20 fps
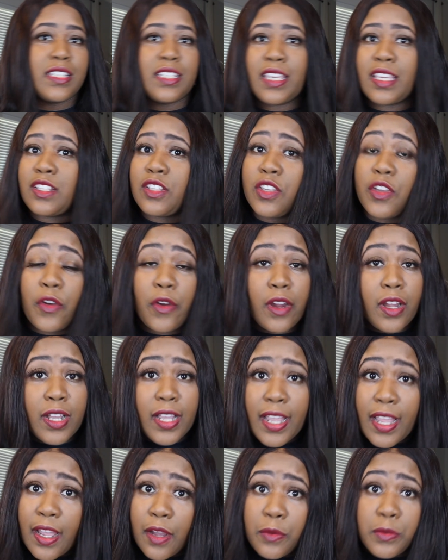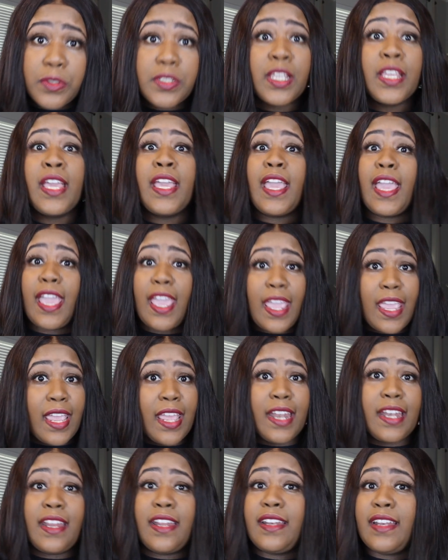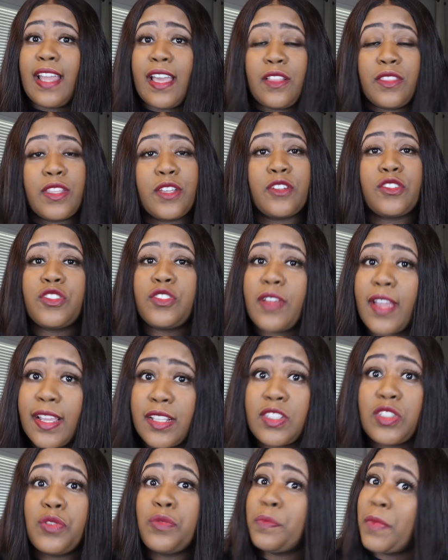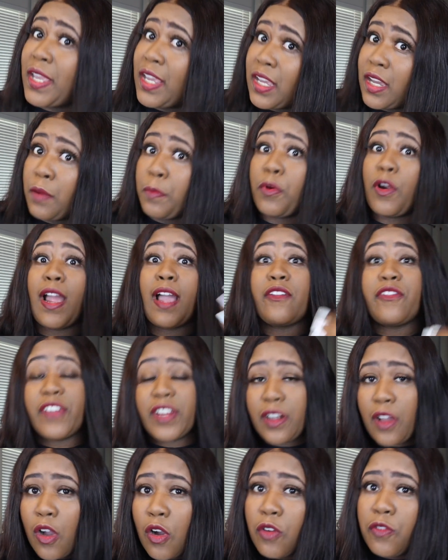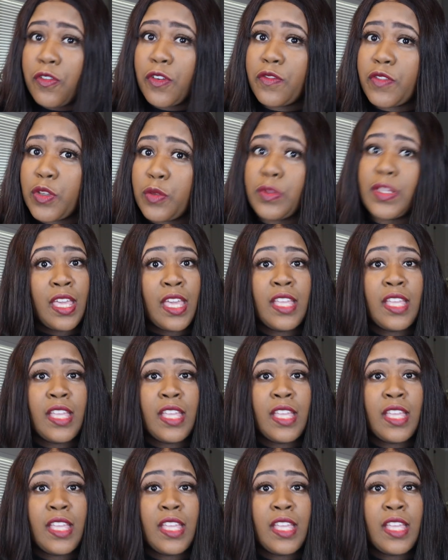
get your account, and now they're trying to make a profit off of you.